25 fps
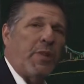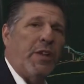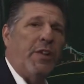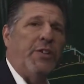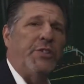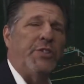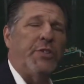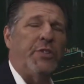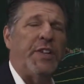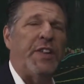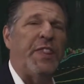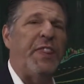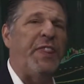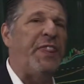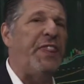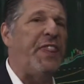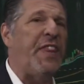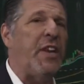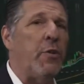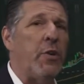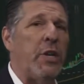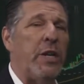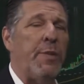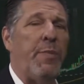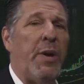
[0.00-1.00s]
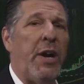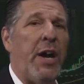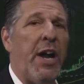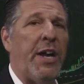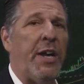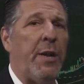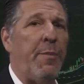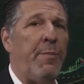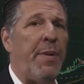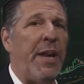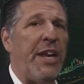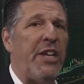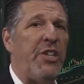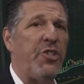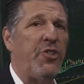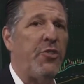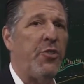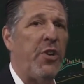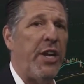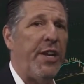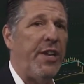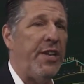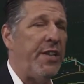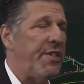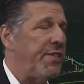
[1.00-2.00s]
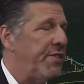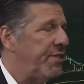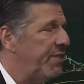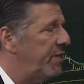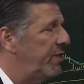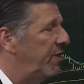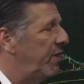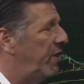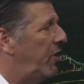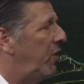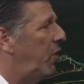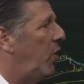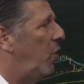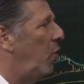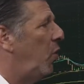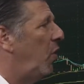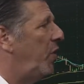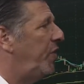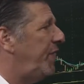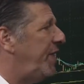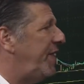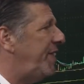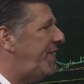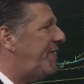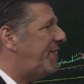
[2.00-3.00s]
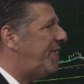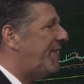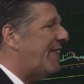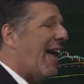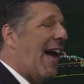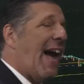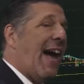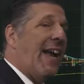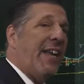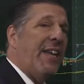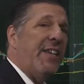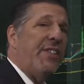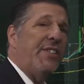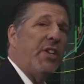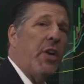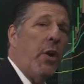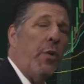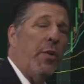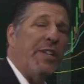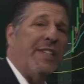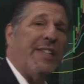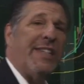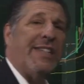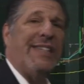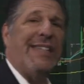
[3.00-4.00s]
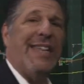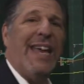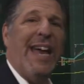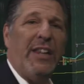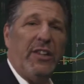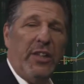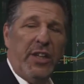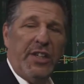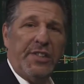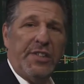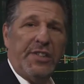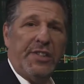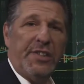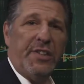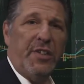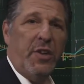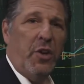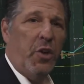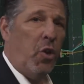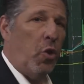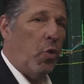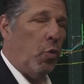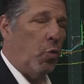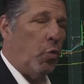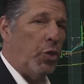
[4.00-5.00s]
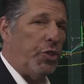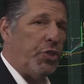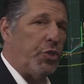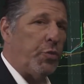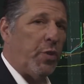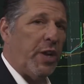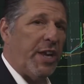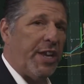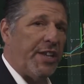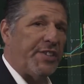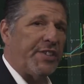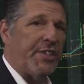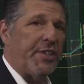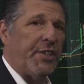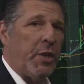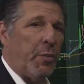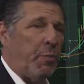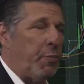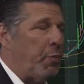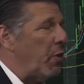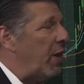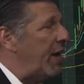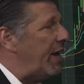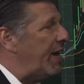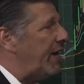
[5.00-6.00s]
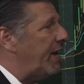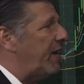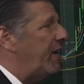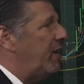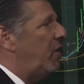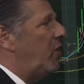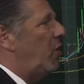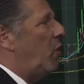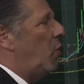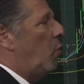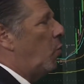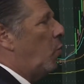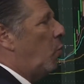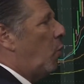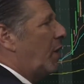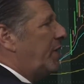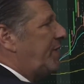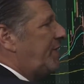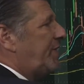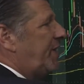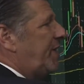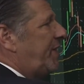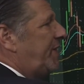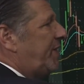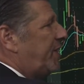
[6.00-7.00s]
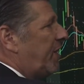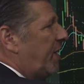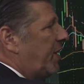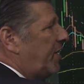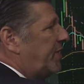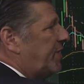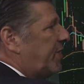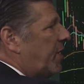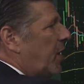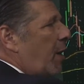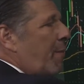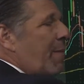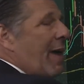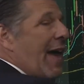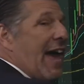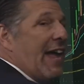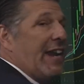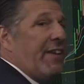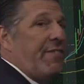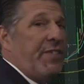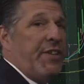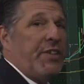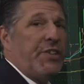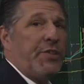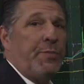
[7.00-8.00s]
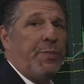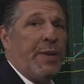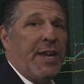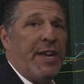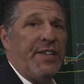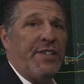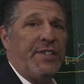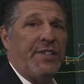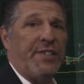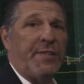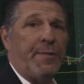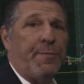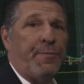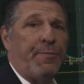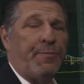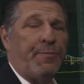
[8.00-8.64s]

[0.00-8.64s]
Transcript: So the theory behind a base trade is, this stock is going to tell us which way it's going to break once it does come out of this base.